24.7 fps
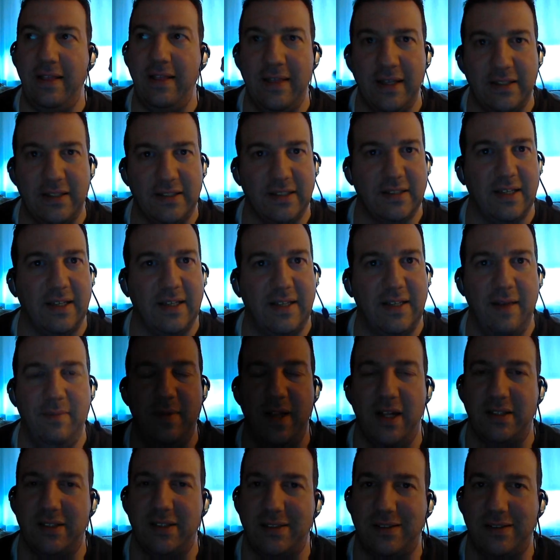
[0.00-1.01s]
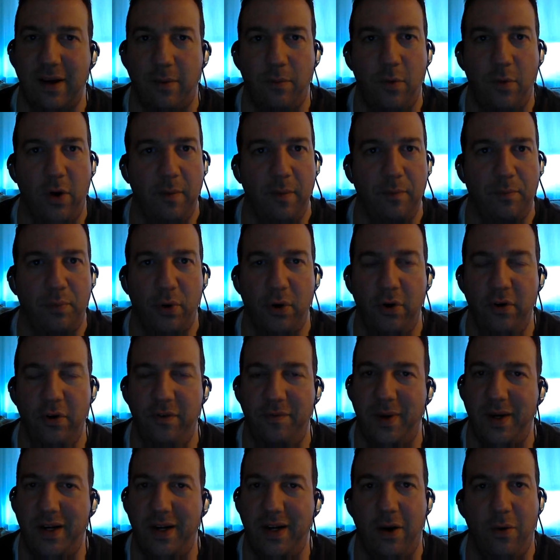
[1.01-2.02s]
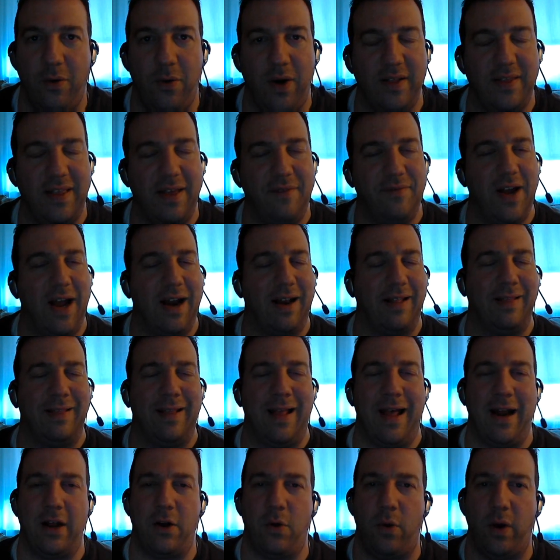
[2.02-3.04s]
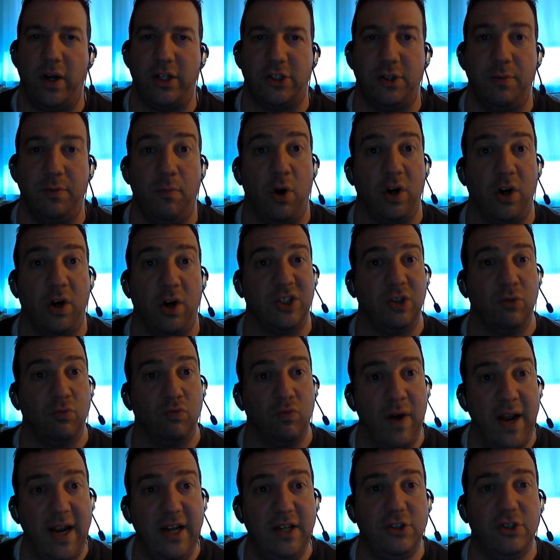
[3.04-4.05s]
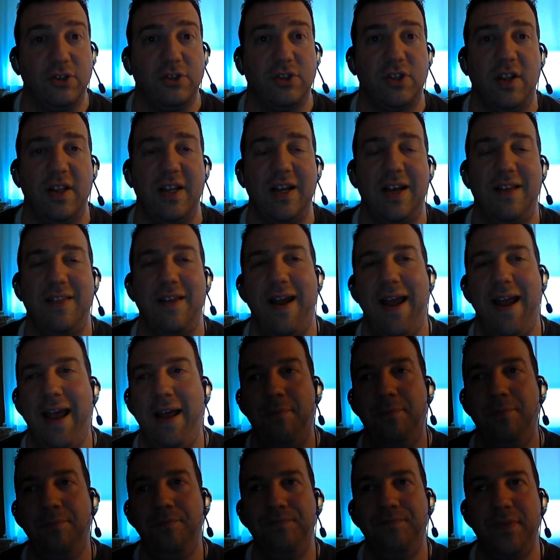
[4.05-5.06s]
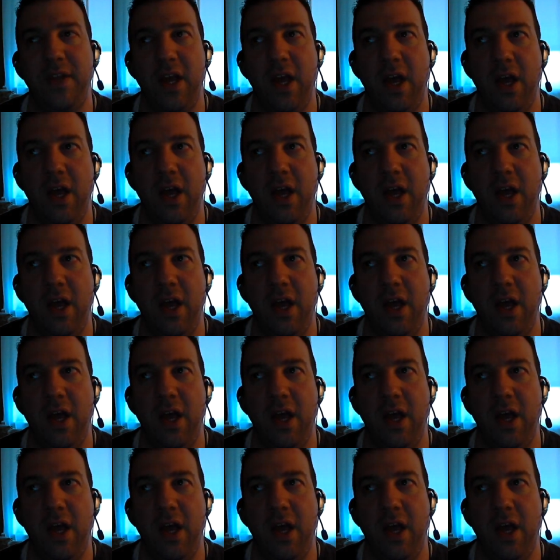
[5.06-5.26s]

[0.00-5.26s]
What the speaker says: This is a team that's somewhat improved, but you know what? They've got a lot of question marks. The Rangers, on the other hand,